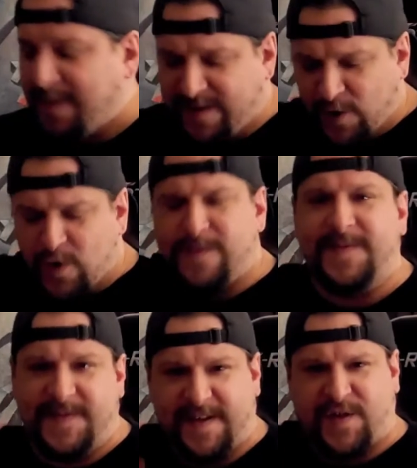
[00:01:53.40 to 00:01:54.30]
to be
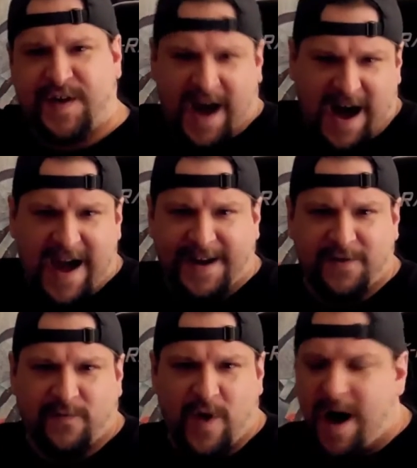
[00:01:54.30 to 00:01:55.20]
doing this
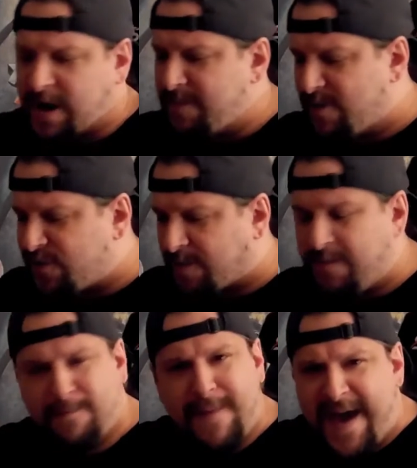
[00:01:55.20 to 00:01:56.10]
kind of rock music.
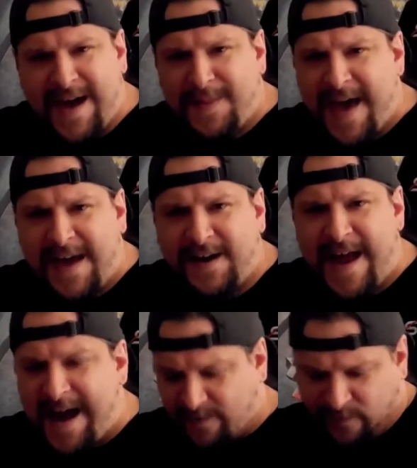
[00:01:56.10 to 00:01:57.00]
But man, they had a
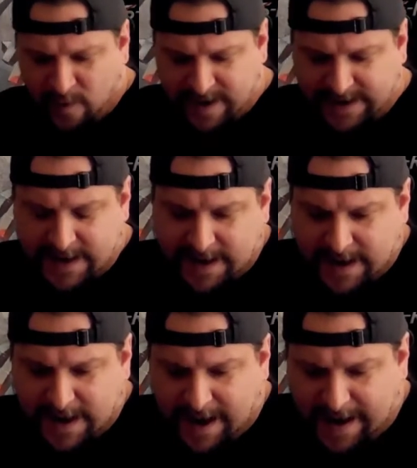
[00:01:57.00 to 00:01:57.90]
knack for it.
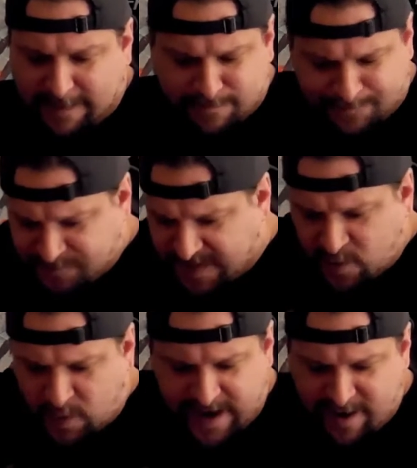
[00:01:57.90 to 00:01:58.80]

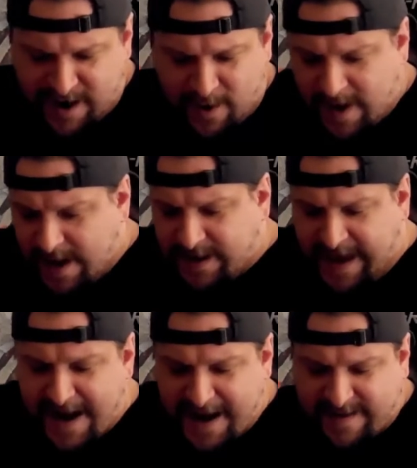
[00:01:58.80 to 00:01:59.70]
This one here,
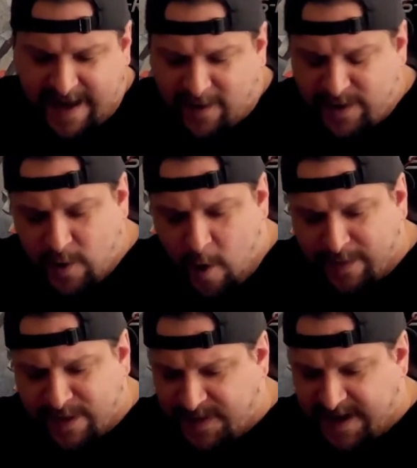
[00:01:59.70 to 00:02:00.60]
Can I Tell You
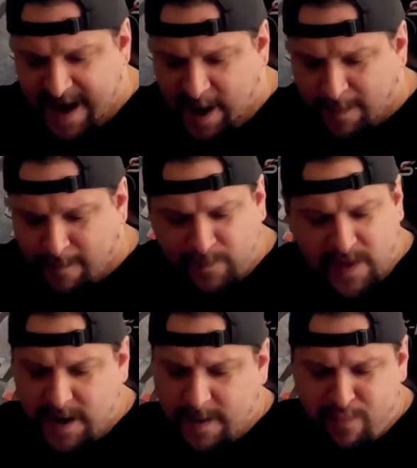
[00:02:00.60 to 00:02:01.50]
opens the album,
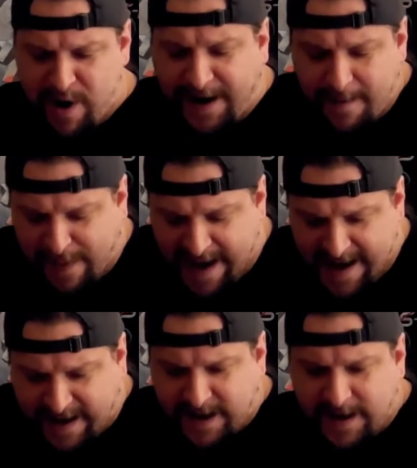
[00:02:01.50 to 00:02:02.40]
bringing it
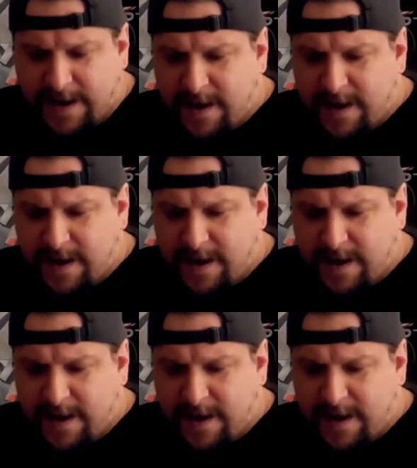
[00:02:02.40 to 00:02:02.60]
back,